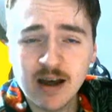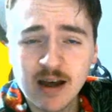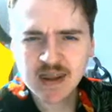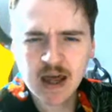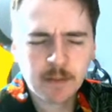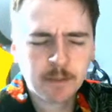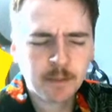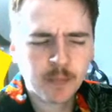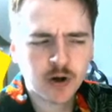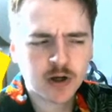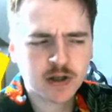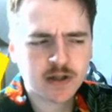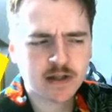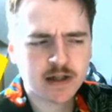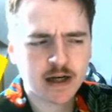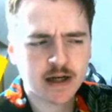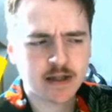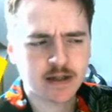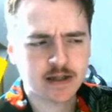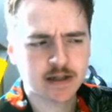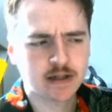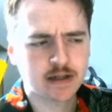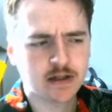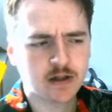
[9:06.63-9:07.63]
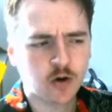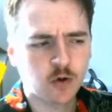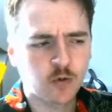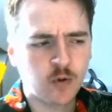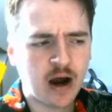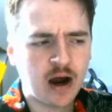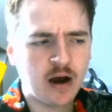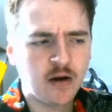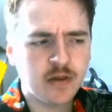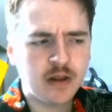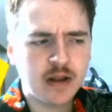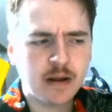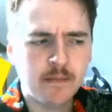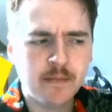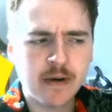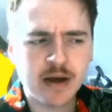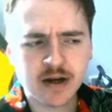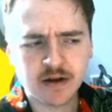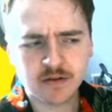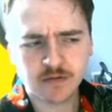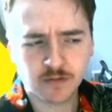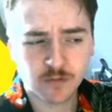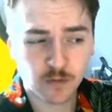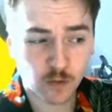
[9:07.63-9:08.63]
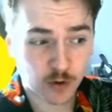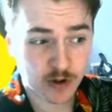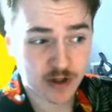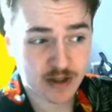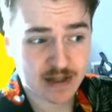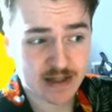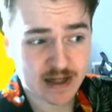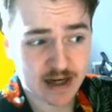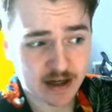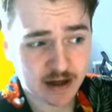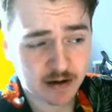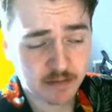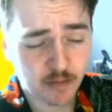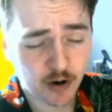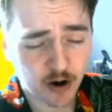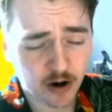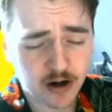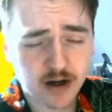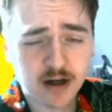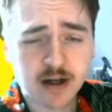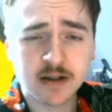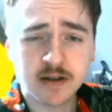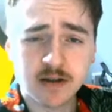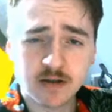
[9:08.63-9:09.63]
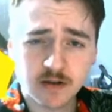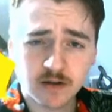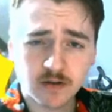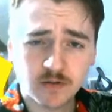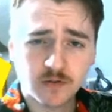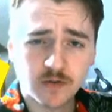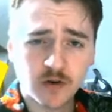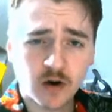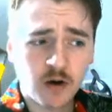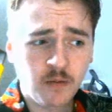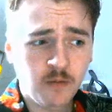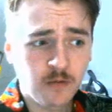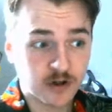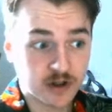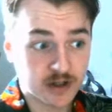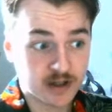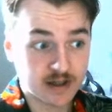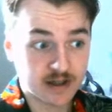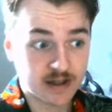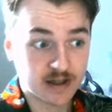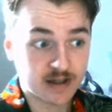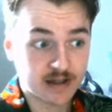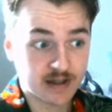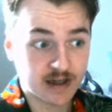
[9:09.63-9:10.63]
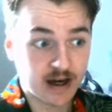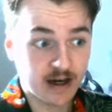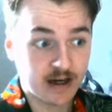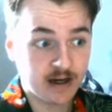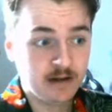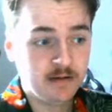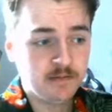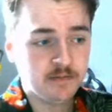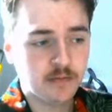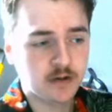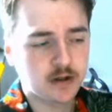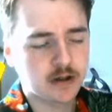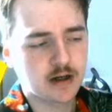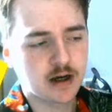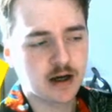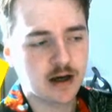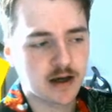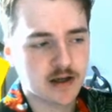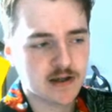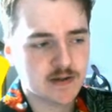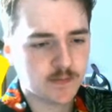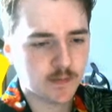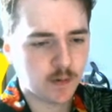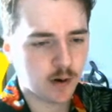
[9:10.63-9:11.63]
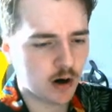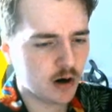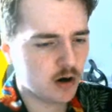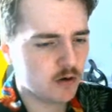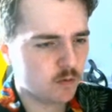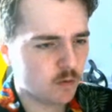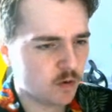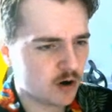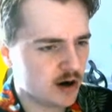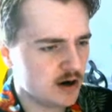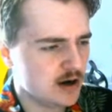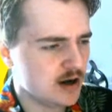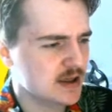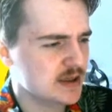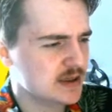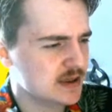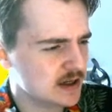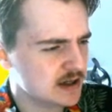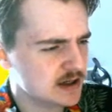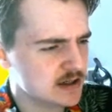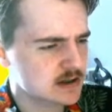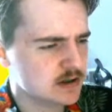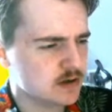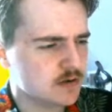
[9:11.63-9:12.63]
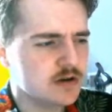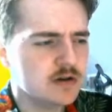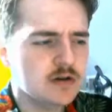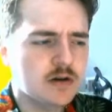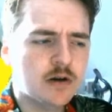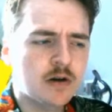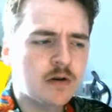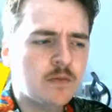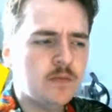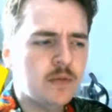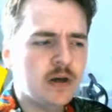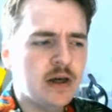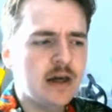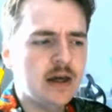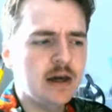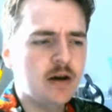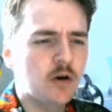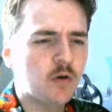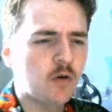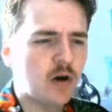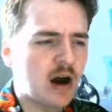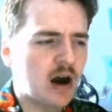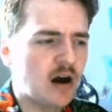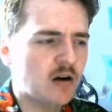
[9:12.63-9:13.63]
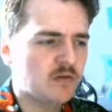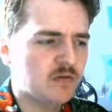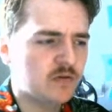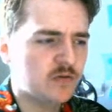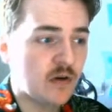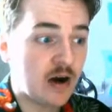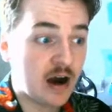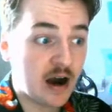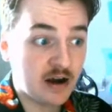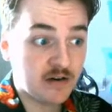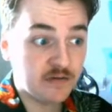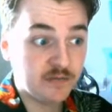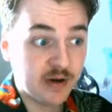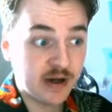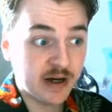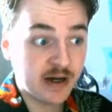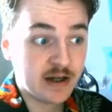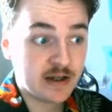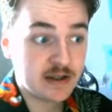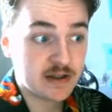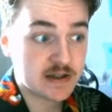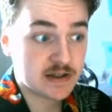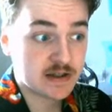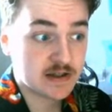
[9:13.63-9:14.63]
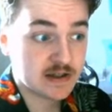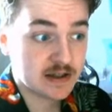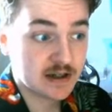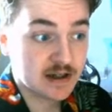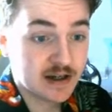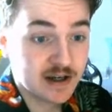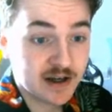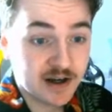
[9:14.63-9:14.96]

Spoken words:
And that puts us around the minute 40-second mark into the film, which is exciting because part 1 I think is only going to be around 5 minutes.